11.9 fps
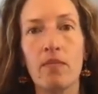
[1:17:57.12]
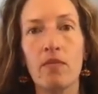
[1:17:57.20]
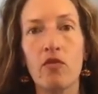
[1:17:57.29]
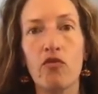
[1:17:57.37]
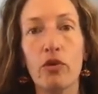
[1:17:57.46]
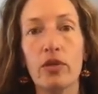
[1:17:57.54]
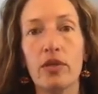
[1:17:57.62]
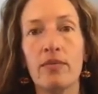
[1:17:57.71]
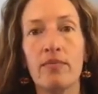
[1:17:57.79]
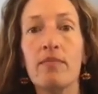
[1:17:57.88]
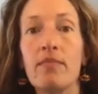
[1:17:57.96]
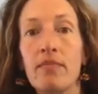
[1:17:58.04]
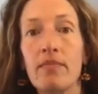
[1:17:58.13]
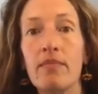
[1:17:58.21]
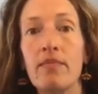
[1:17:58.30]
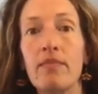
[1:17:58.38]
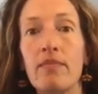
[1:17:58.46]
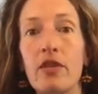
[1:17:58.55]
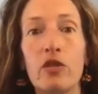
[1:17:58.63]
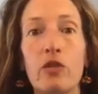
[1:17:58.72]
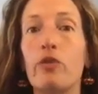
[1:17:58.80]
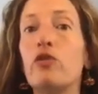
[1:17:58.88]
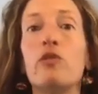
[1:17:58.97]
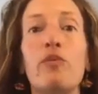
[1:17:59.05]
frozen. They're
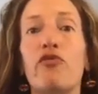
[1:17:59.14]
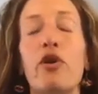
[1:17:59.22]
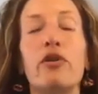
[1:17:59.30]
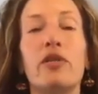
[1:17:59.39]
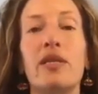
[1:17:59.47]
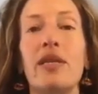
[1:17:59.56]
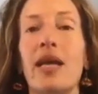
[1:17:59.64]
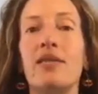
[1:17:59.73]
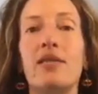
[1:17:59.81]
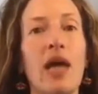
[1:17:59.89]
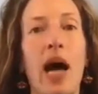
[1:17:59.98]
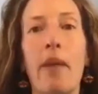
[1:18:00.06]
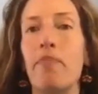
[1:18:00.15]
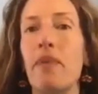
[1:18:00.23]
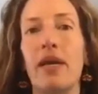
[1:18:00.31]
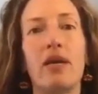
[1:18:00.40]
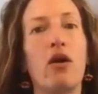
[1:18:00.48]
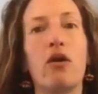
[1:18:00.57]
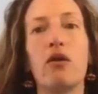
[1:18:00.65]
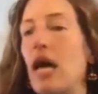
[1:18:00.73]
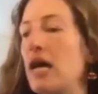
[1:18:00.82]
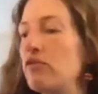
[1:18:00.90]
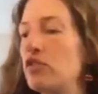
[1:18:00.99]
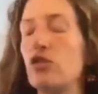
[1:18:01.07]
supposed to be frozen and stop making our
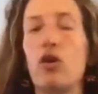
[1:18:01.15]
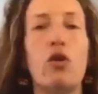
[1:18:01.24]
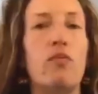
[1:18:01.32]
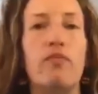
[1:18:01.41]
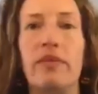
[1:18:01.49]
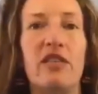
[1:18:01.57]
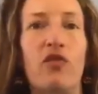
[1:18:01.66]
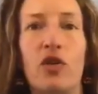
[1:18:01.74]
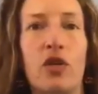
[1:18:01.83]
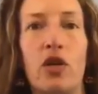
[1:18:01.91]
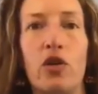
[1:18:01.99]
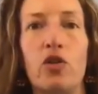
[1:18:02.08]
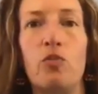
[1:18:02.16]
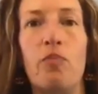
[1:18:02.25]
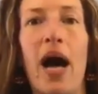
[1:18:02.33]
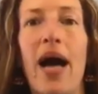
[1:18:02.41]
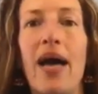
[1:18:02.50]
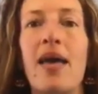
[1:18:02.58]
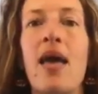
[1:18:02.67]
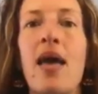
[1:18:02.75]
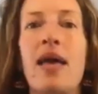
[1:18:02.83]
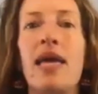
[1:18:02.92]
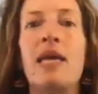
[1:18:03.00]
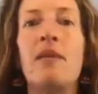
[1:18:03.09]
lives so difficult by
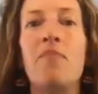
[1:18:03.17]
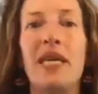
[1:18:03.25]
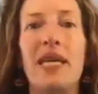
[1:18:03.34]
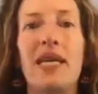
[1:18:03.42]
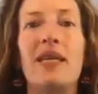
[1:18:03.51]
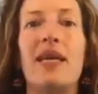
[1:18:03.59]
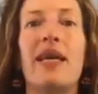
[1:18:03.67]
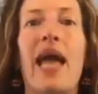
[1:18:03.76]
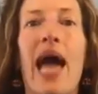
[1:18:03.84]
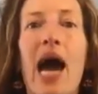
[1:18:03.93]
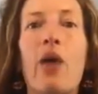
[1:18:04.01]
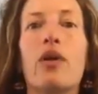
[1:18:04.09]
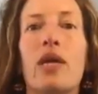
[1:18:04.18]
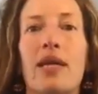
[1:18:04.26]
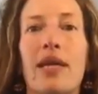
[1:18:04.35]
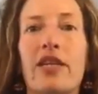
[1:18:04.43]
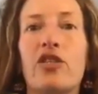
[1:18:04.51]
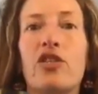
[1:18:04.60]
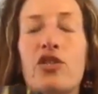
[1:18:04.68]
impeding our connection